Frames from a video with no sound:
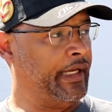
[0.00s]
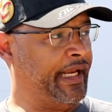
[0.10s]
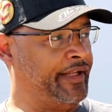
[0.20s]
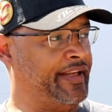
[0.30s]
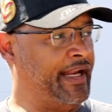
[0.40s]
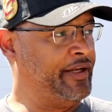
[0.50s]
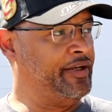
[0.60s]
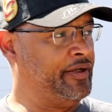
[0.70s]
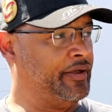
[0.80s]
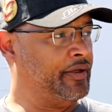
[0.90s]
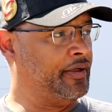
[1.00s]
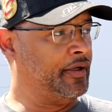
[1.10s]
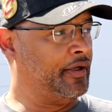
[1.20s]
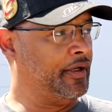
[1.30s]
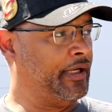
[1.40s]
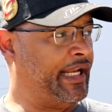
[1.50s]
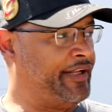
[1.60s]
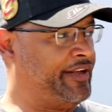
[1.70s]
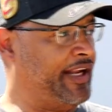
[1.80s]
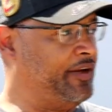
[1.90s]
it didn't
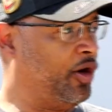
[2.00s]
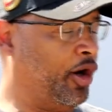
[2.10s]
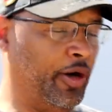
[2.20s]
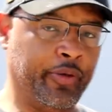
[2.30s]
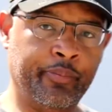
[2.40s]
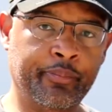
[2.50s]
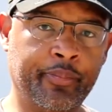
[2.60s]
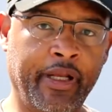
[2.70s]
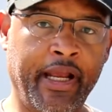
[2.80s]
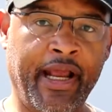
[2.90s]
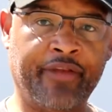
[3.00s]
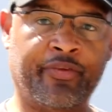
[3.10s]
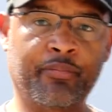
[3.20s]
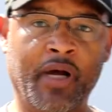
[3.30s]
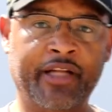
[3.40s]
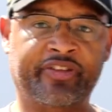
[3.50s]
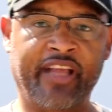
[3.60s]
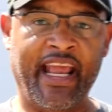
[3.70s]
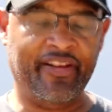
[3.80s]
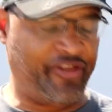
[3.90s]
it didn't hurt him as much
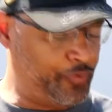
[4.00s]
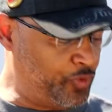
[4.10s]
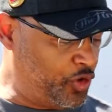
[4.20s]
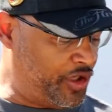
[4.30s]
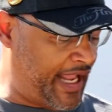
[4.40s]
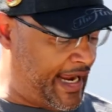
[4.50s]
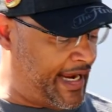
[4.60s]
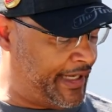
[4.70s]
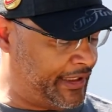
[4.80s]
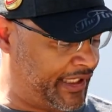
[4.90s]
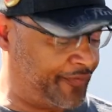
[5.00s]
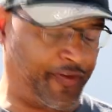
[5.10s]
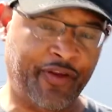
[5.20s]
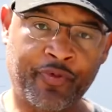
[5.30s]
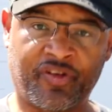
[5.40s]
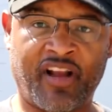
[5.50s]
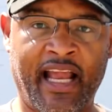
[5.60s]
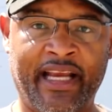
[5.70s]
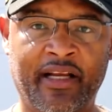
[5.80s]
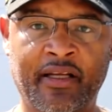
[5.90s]
as it would have if he was
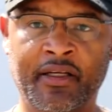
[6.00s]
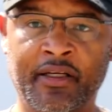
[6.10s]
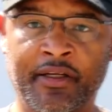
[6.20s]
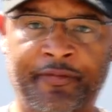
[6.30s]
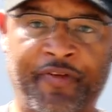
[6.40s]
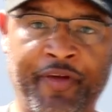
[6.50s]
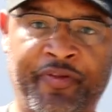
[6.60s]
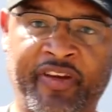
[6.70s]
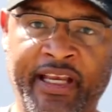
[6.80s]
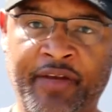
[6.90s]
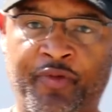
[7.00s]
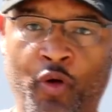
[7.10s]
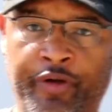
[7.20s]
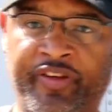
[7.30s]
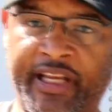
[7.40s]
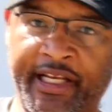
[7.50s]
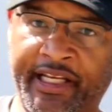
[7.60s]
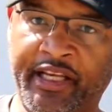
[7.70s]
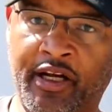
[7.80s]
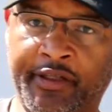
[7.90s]
like 15, 14
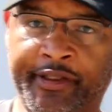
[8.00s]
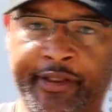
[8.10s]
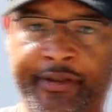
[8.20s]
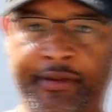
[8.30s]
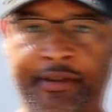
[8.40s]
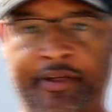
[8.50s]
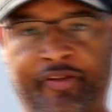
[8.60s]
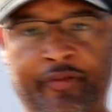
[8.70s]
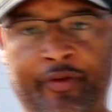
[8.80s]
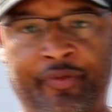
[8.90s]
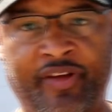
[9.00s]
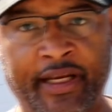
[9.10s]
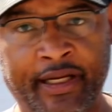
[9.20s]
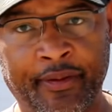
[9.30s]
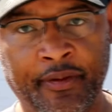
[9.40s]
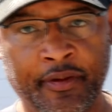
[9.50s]
and younger. You see what I'm saying?